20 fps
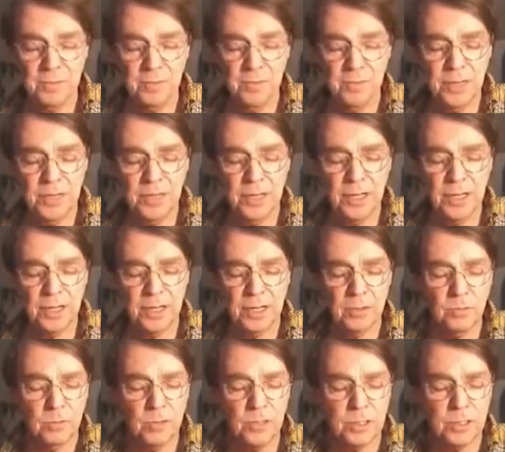BB,
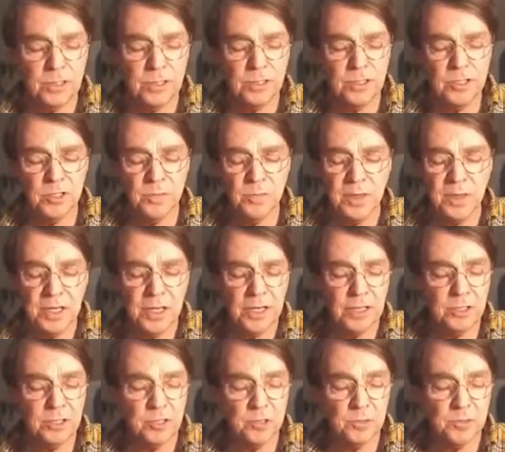I wanna
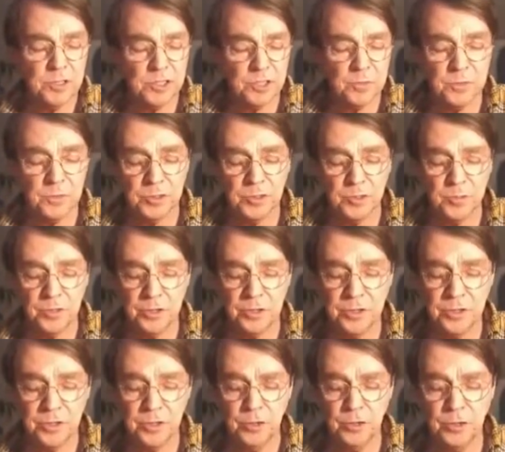spend Christmas
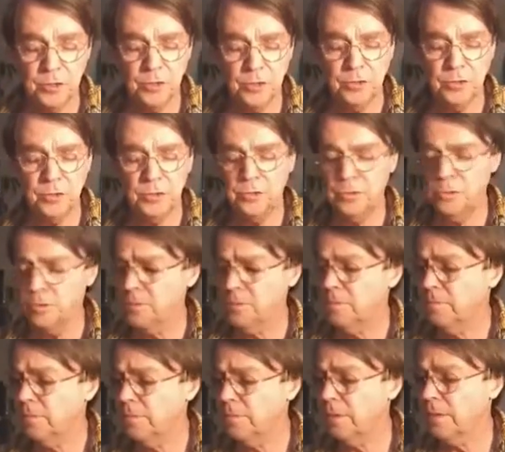with you
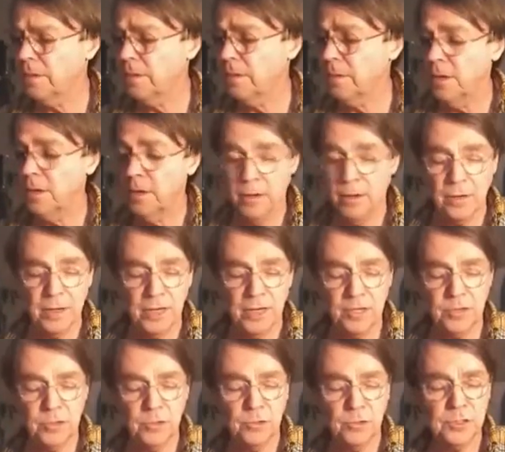
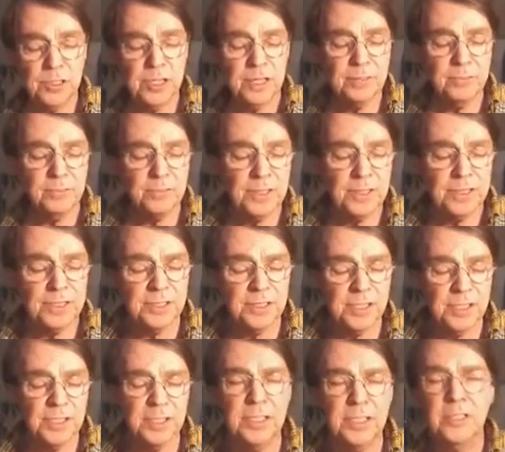and Yuletide
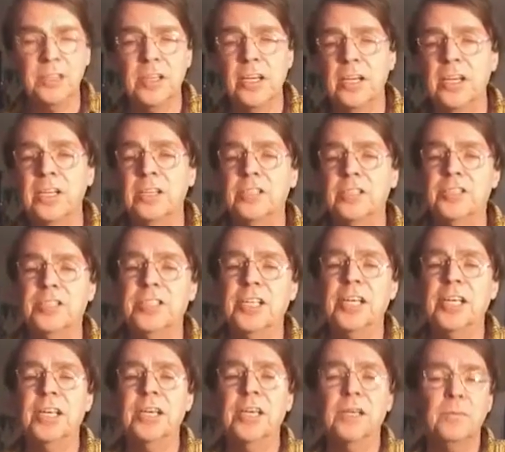blessings
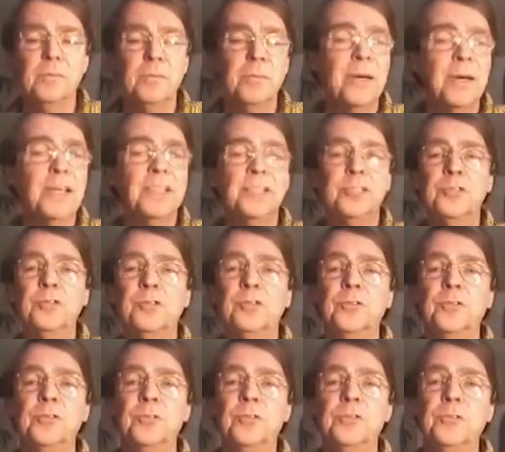shared by
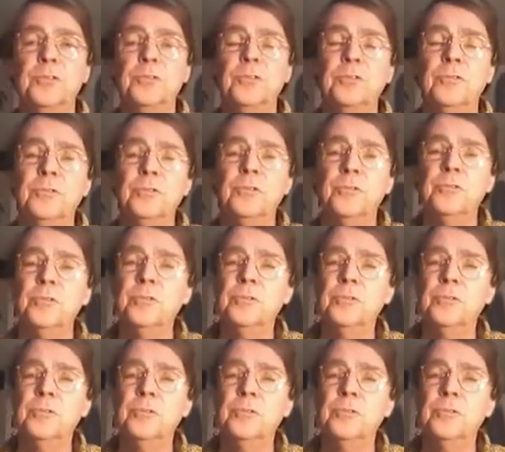two.